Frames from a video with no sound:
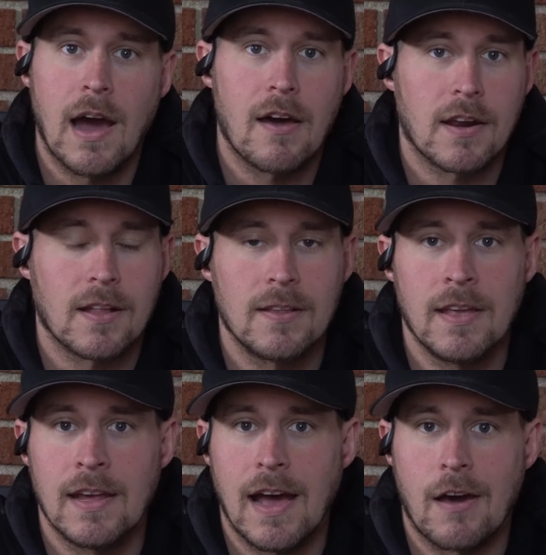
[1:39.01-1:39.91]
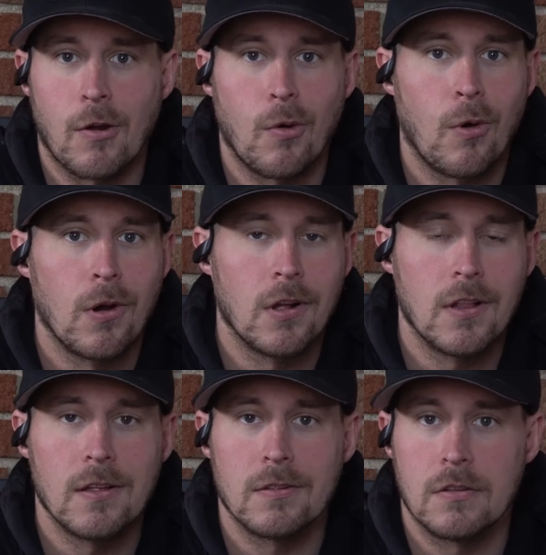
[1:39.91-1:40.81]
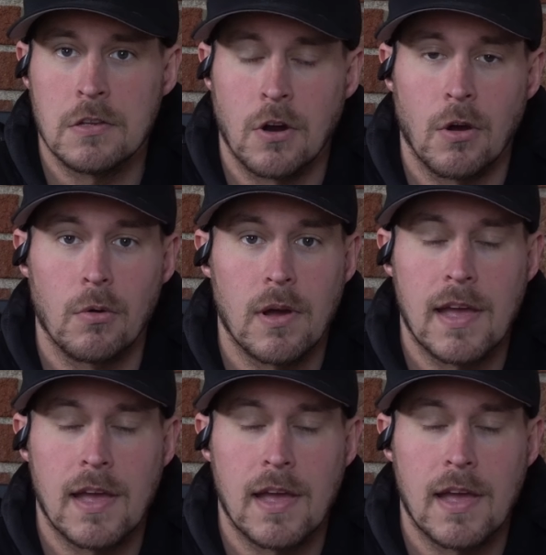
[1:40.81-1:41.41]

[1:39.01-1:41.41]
how to clean it, how to oil it,